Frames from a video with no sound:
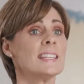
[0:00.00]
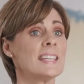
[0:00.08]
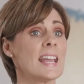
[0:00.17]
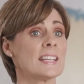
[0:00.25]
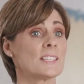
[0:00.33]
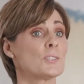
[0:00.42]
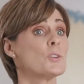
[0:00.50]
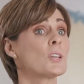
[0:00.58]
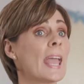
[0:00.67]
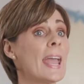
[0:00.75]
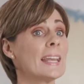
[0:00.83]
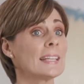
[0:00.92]
Yes, you
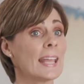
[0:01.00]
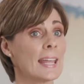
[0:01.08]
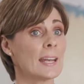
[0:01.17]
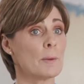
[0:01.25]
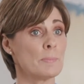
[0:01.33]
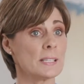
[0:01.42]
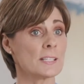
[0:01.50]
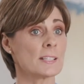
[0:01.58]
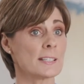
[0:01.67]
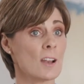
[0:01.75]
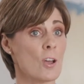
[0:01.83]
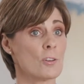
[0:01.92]
can get a
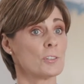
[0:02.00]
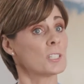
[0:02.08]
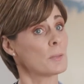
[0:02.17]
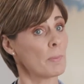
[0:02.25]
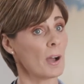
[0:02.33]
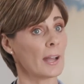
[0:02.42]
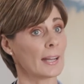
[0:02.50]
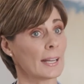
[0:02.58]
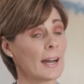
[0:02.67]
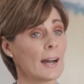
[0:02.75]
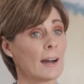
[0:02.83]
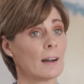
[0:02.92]
business loan to buy a
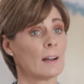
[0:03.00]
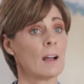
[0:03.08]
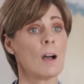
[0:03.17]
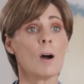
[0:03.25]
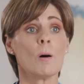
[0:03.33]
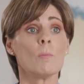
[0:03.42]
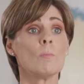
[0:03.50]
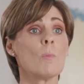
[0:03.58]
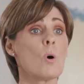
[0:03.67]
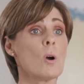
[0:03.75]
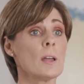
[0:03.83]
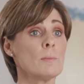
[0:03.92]
car.
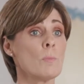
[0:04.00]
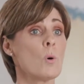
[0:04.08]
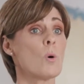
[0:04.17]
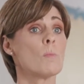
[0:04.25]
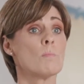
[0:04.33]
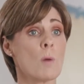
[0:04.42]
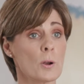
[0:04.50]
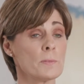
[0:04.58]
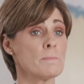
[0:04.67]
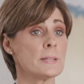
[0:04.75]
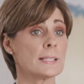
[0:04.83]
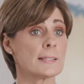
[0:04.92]
More and more
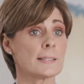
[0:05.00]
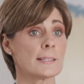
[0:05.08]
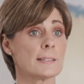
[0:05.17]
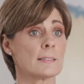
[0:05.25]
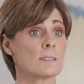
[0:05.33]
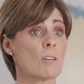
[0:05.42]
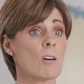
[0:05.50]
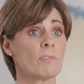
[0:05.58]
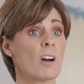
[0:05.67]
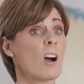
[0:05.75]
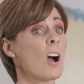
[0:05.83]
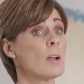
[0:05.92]
modern businesses
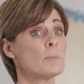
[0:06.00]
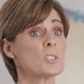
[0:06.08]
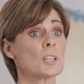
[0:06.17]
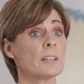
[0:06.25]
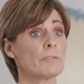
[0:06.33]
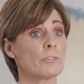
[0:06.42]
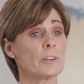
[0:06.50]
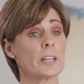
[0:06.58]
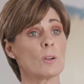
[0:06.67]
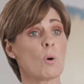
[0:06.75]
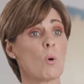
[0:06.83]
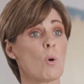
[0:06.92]
offer home
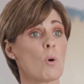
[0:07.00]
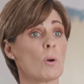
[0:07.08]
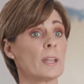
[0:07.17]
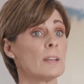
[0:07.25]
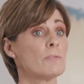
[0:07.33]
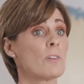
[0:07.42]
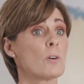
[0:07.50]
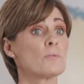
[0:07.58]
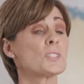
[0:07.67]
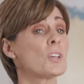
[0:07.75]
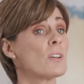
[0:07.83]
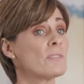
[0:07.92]
delivery or involve
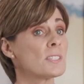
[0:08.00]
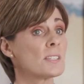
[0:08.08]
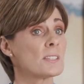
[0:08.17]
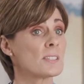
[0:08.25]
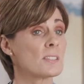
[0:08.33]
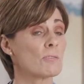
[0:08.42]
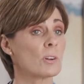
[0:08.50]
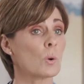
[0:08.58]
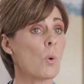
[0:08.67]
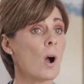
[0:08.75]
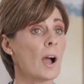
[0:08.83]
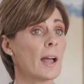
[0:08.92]
services that
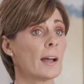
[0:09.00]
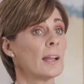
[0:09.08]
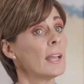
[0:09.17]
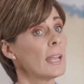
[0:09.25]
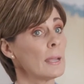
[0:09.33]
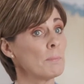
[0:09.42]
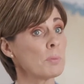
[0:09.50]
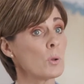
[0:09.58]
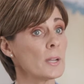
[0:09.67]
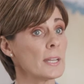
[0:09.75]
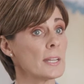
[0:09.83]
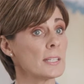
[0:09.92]
require
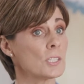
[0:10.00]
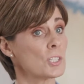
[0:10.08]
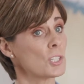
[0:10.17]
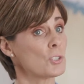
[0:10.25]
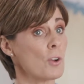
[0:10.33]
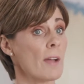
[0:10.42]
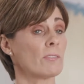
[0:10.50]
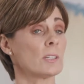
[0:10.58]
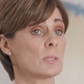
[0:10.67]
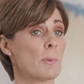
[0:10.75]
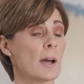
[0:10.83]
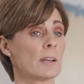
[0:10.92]
employees to travel
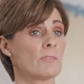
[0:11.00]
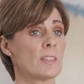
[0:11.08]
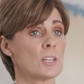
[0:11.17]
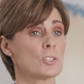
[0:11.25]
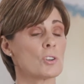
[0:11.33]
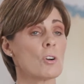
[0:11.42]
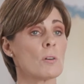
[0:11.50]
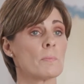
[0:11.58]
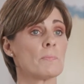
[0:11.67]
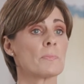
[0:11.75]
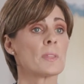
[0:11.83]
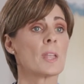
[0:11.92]
as part of their job.